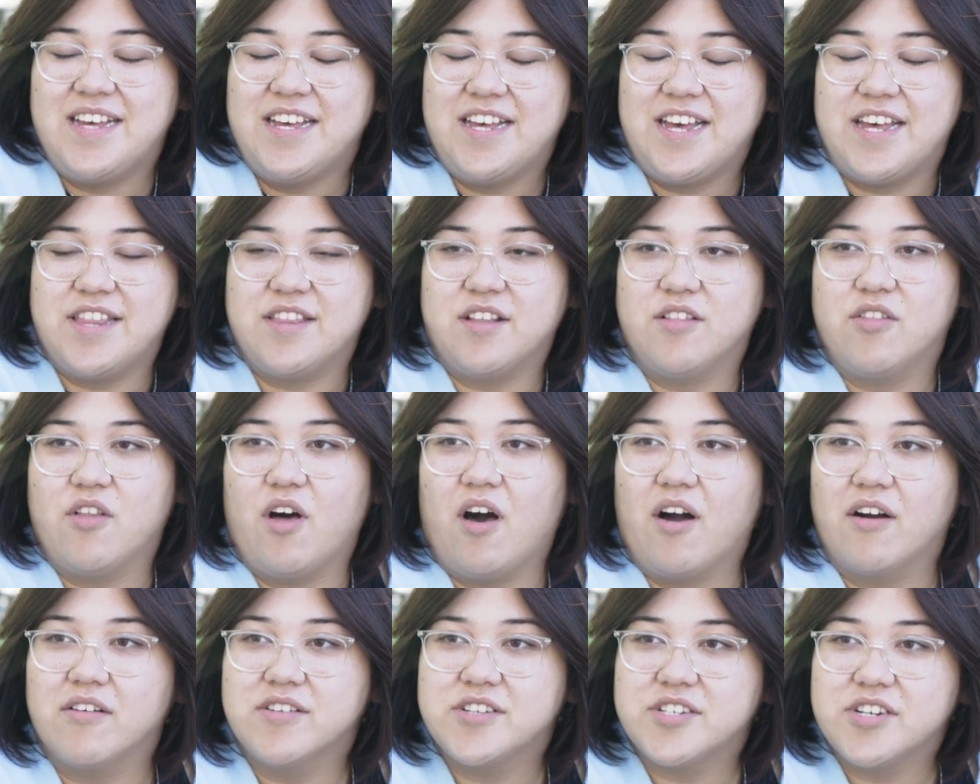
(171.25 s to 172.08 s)
in the
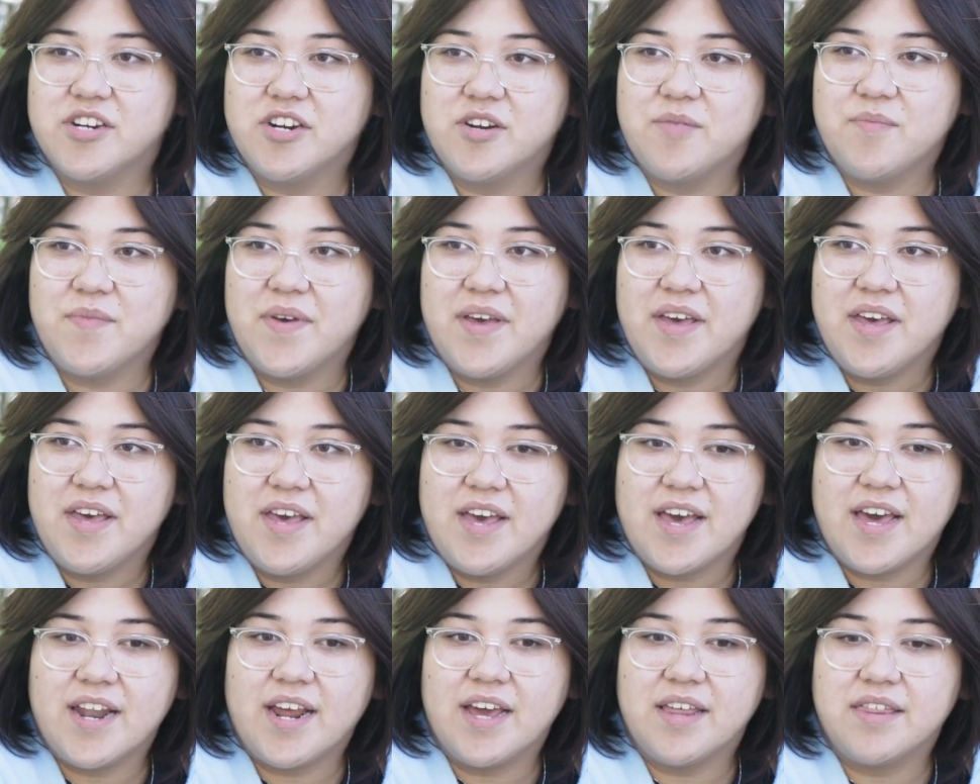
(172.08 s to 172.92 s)
long term.
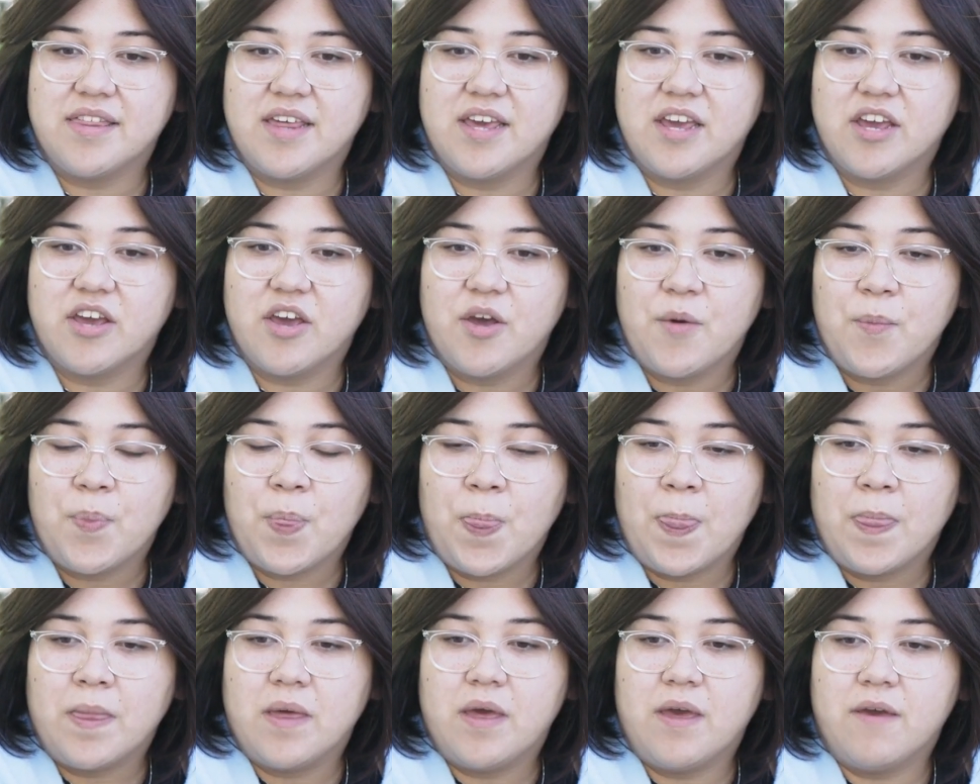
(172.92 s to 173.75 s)
And I think
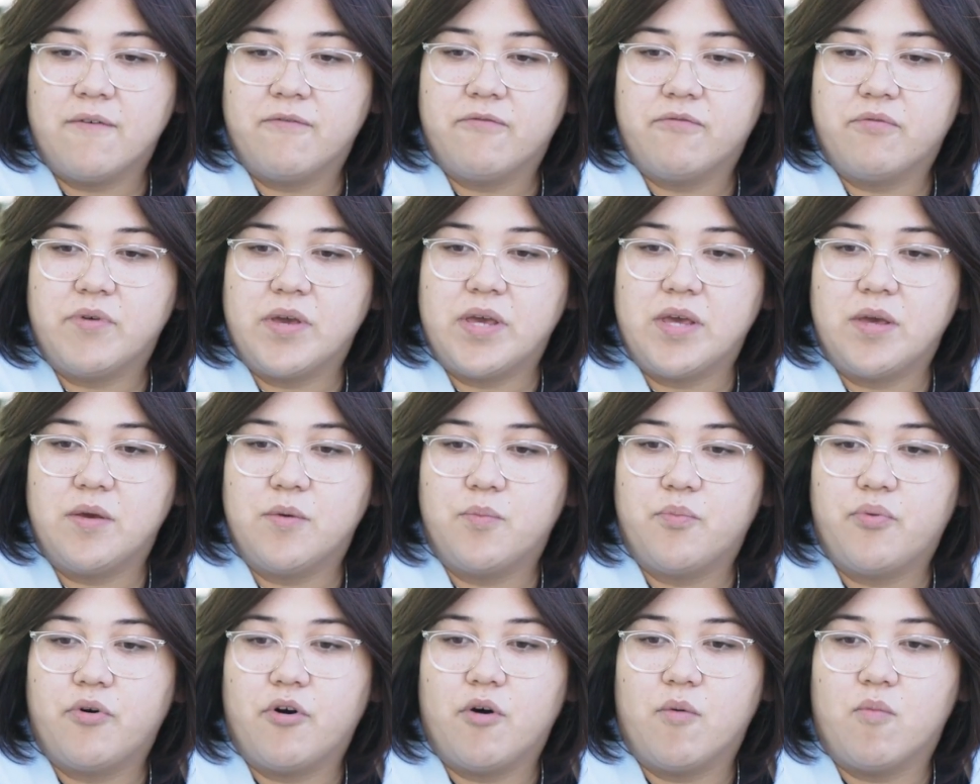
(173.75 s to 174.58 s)
if we
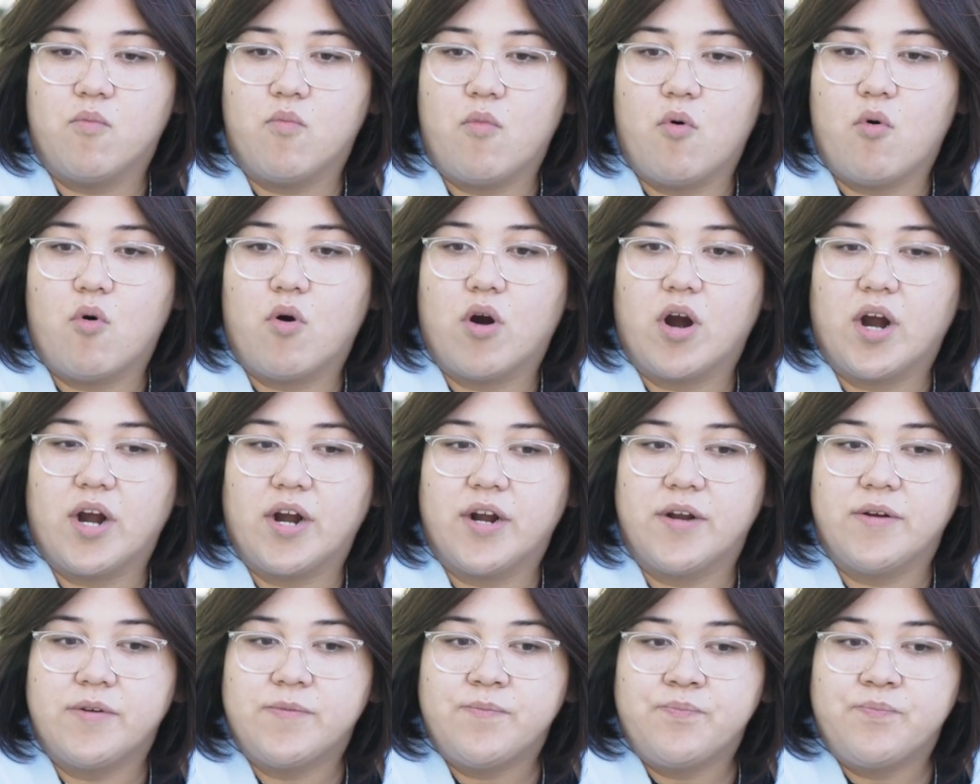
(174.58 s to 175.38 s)
put more